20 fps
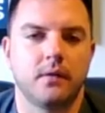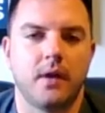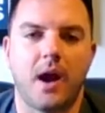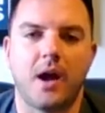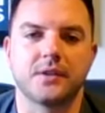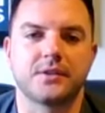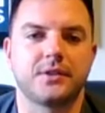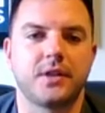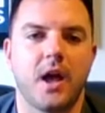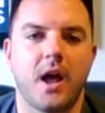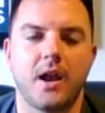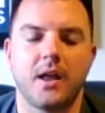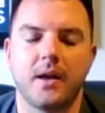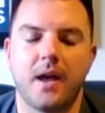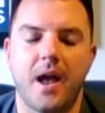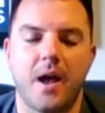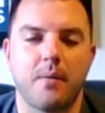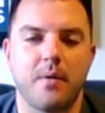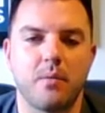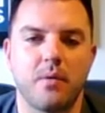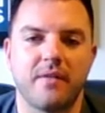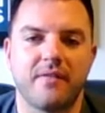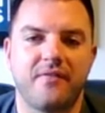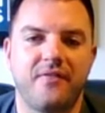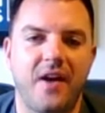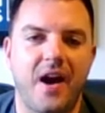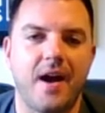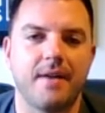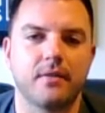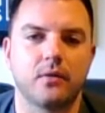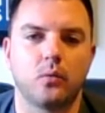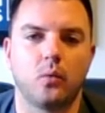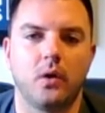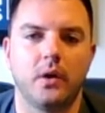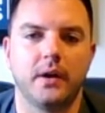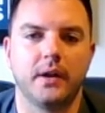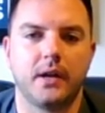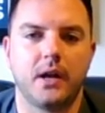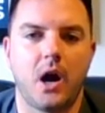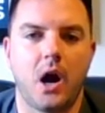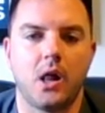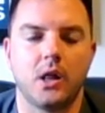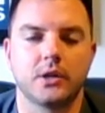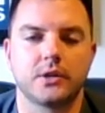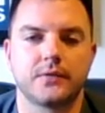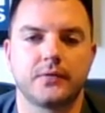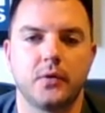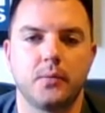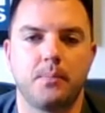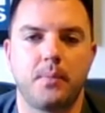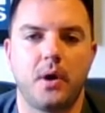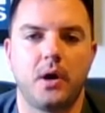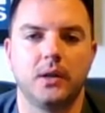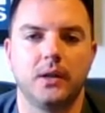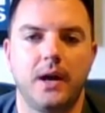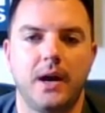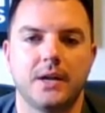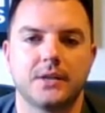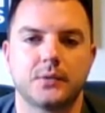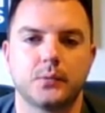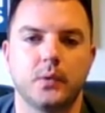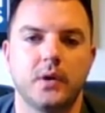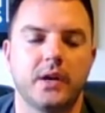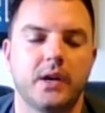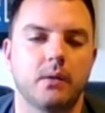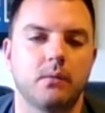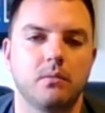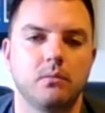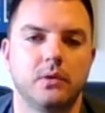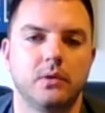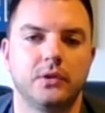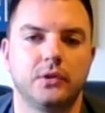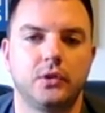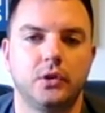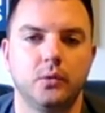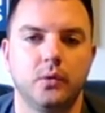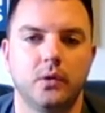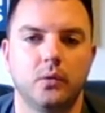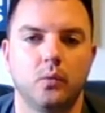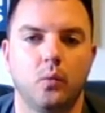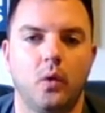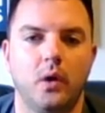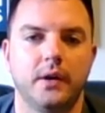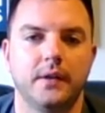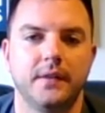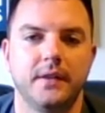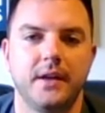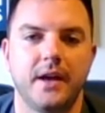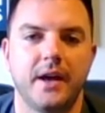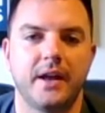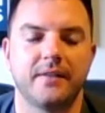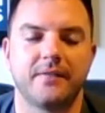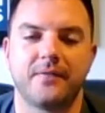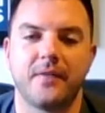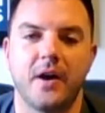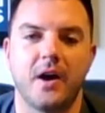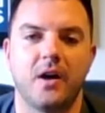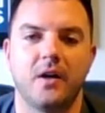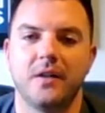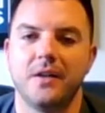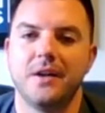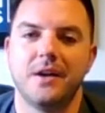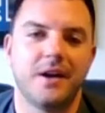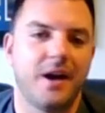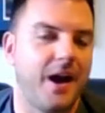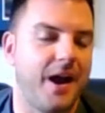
Outstanding. Hey, we went five and one in college football last week, and we went two and one in the NFL.